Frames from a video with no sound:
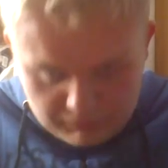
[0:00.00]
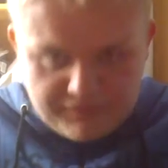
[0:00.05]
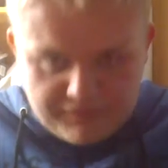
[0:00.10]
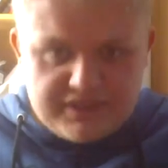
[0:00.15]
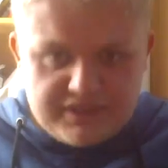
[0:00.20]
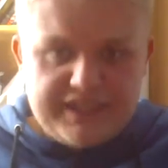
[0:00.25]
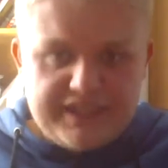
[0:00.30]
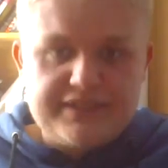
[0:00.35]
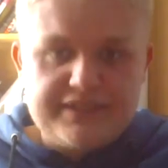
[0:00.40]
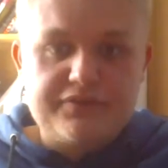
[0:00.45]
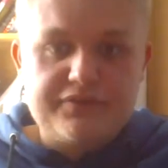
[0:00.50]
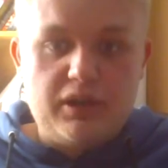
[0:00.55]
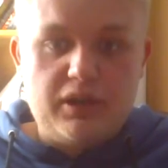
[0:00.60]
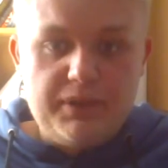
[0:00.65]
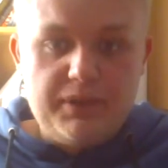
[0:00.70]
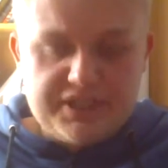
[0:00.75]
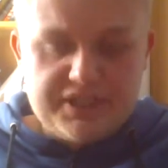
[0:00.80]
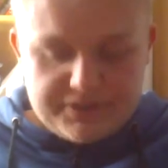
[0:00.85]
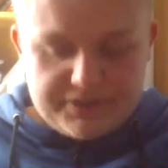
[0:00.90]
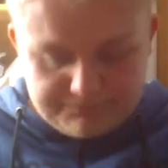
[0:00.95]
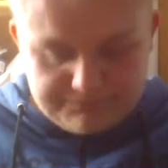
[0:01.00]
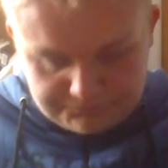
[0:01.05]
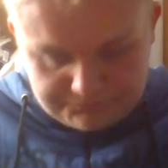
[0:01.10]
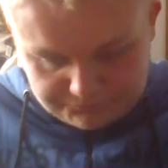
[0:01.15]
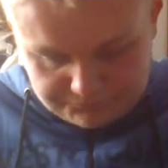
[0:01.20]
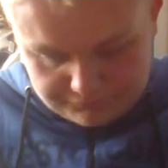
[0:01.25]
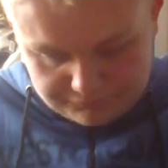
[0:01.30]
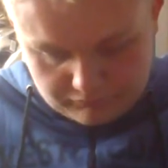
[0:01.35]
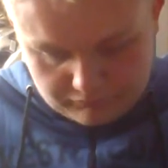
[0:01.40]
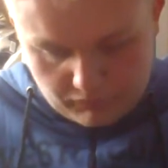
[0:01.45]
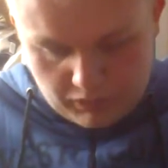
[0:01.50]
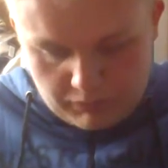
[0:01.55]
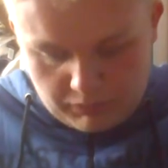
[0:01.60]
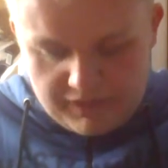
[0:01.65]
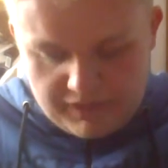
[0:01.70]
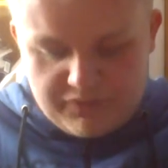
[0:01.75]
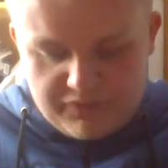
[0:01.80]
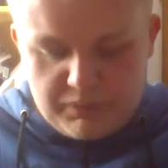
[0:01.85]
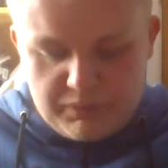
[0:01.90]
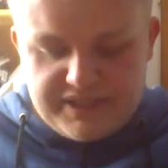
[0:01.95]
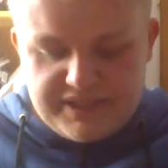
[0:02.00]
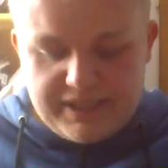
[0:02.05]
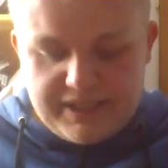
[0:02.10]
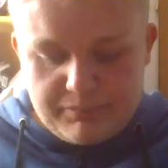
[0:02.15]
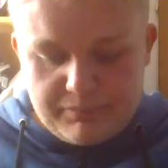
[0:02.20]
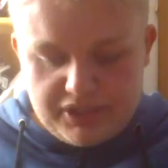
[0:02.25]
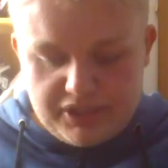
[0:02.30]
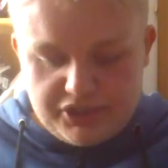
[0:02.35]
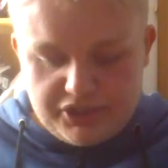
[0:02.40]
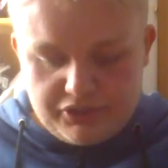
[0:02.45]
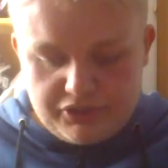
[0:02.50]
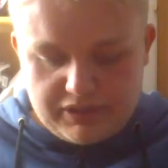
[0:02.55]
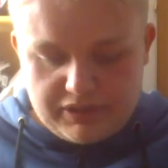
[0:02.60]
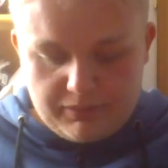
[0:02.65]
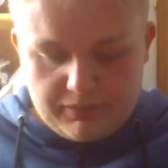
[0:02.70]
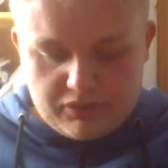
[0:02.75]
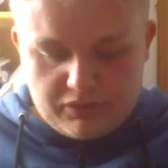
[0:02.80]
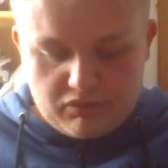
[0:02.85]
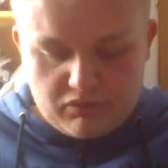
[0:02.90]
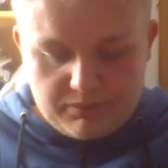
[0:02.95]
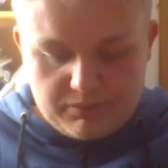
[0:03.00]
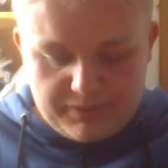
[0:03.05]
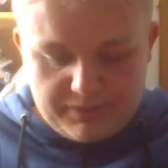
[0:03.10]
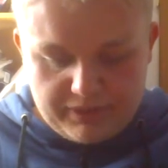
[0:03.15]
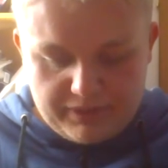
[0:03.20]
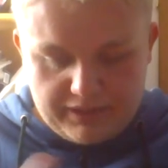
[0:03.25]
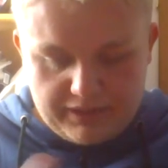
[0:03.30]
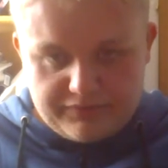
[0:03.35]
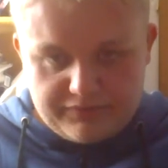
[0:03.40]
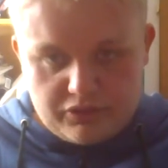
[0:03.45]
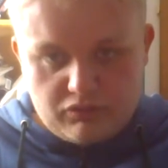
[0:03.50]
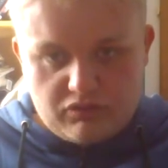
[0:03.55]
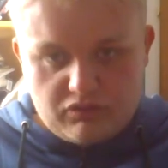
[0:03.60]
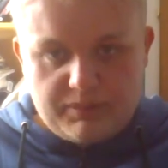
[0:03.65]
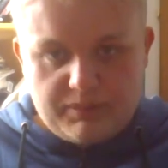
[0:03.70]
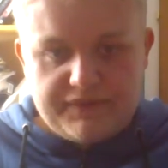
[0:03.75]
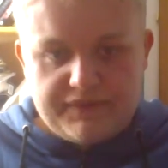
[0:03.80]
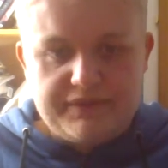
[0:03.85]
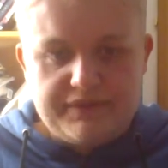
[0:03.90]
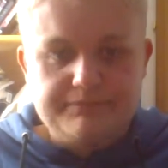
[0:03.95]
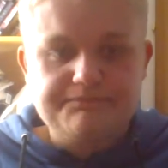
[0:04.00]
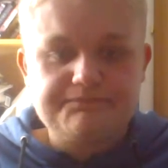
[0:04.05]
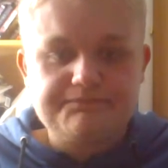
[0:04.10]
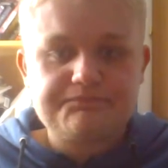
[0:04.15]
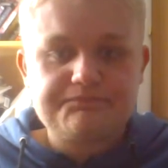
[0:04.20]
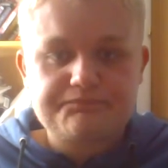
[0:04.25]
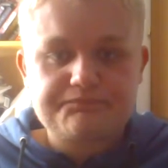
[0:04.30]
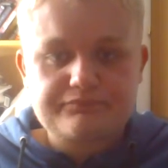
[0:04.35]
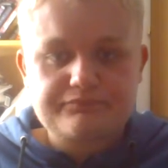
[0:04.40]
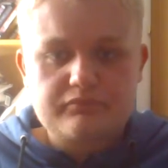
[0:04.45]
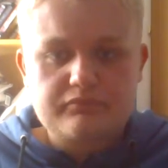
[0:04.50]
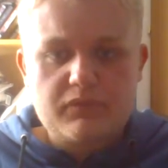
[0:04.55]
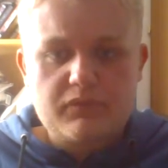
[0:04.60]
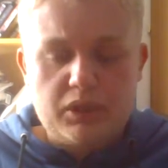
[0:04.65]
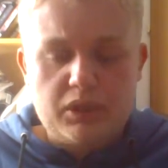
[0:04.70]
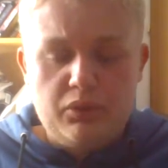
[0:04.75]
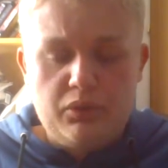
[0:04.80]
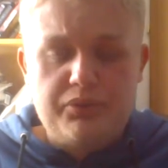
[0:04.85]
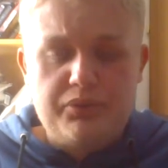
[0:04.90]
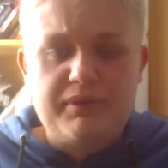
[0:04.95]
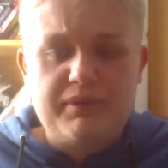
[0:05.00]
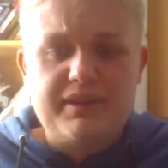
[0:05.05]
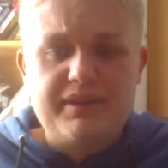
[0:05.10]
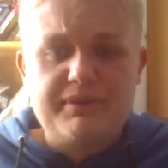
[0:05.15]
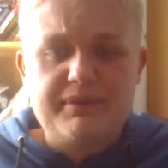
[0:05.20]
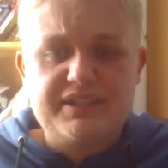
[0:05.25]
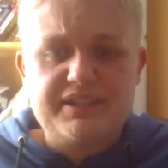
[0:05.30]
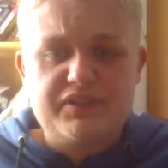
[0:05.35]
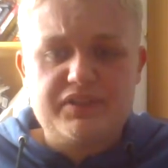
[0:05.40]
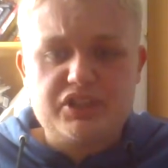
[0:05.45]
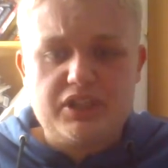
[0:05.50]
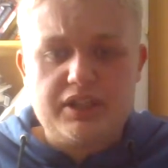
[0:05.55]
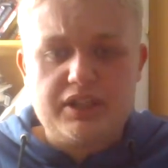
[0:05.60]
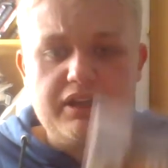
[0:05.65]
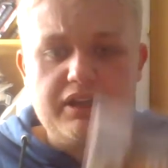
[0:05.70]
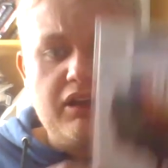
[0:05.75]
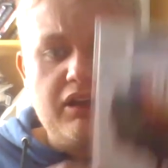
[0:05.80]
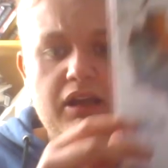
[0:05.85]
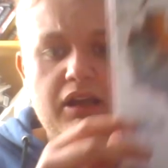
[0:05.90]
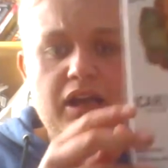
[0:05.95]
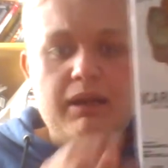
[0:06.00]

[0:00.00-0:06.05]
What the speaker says: we have Detective Comics. We have 3 separate issues I want to talk about, but I'll have to talk about them, all 3 of them individually.